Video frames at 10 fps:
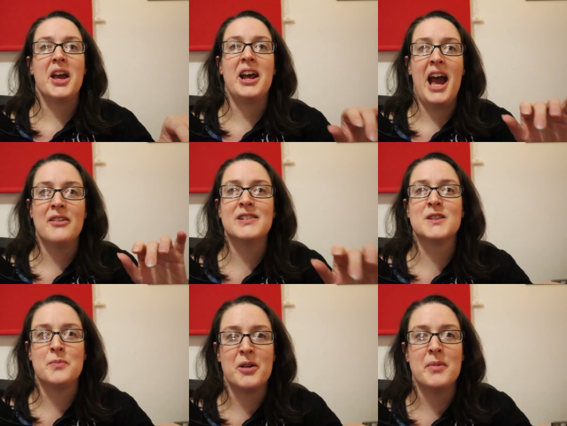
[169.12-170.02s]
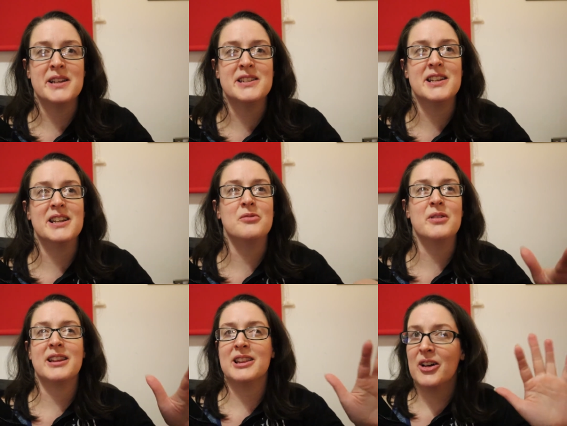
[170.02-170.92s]
And I have experimented
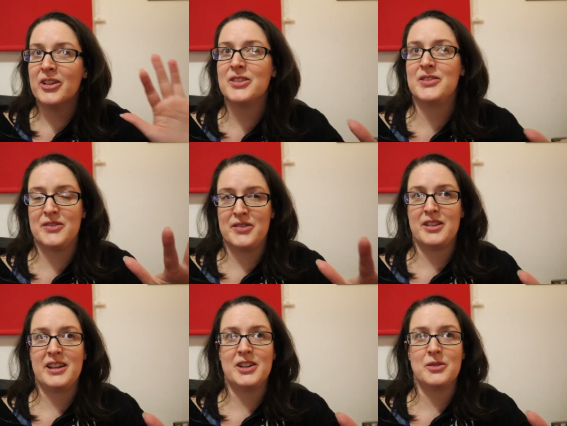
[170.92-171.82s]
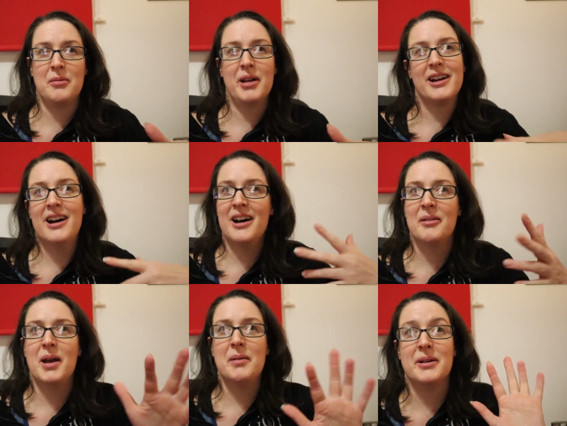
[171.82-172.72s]
with lots of different things where I'm like,
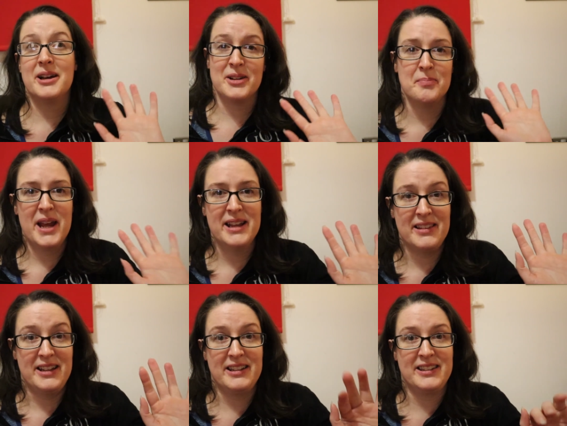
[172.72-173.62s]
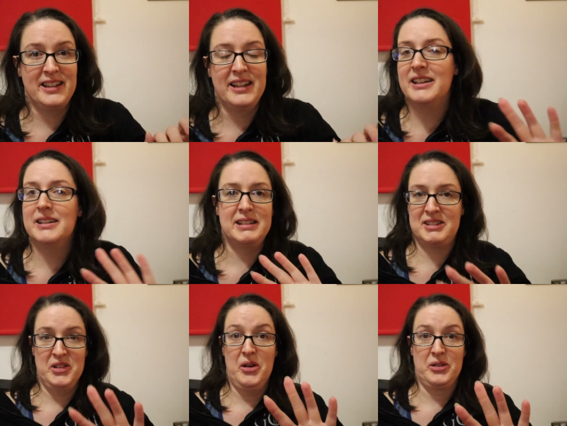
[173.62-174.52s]
oh, maybe I could make this, and
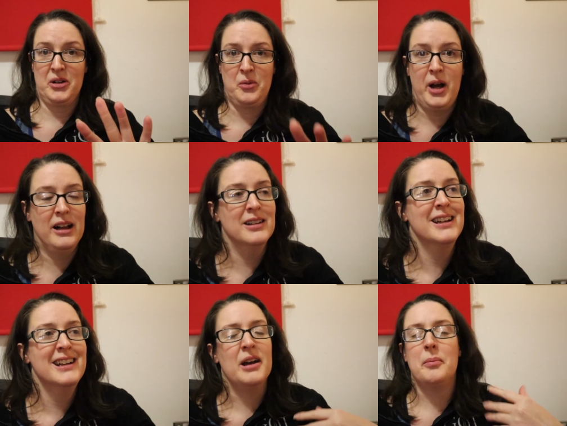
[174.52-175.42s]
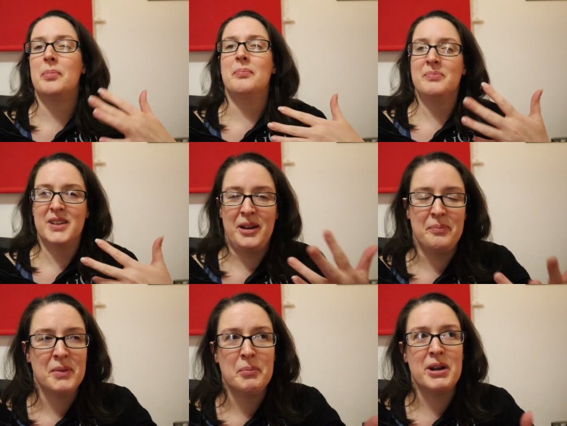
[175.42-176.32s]
it's not gone well. I, you know,
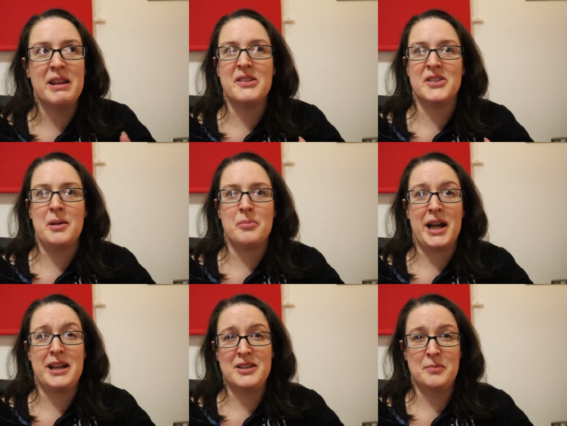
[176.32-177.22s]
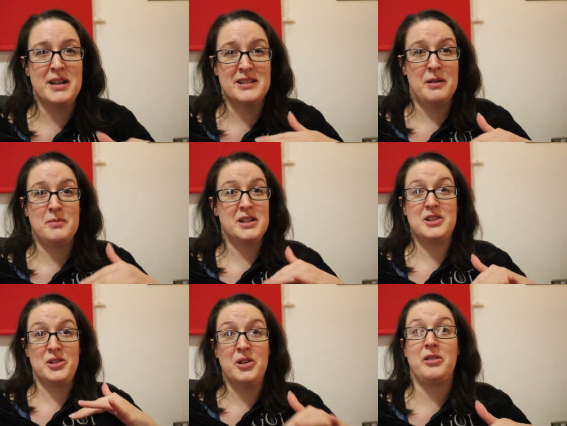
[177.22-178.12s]
put it in the same bracket as me attempting
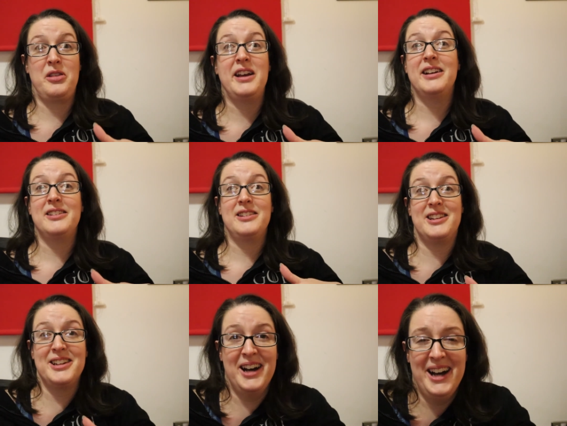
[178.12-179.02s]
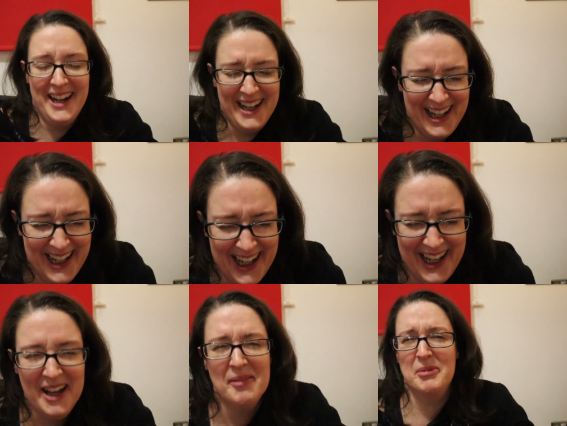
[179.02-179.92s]
to cook things that are
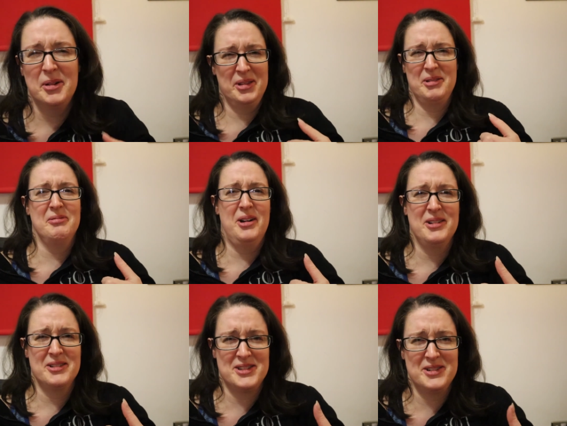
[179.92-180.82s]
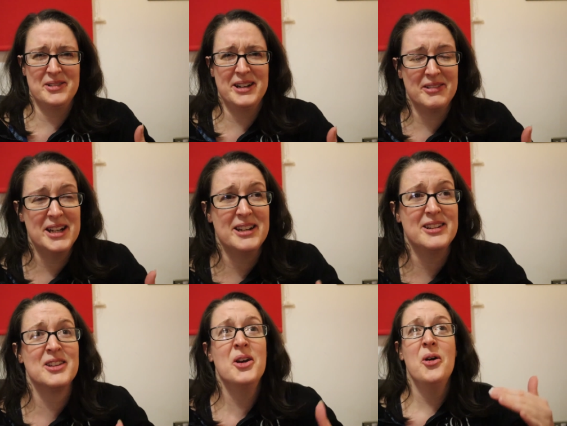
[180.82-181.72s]
more than one or two
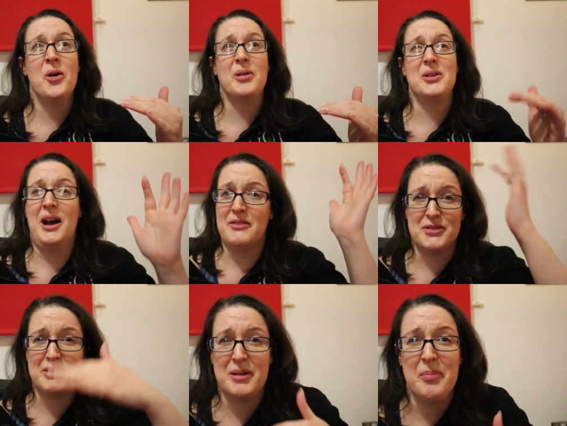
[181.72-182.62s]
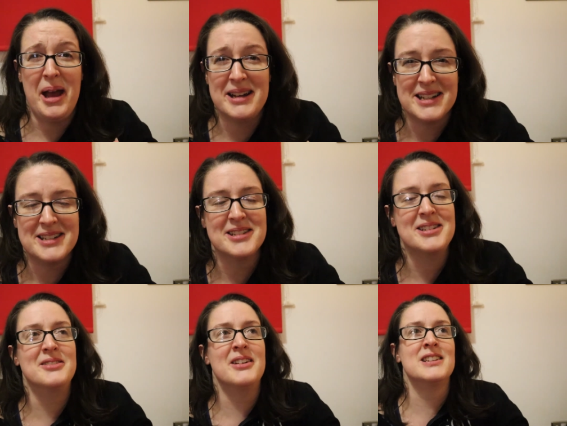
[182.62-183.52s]
ingredients, or where you have to really pay attention
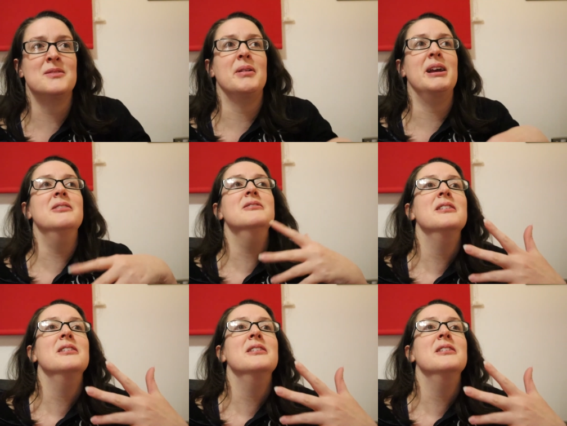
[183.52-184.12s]
to the recipe.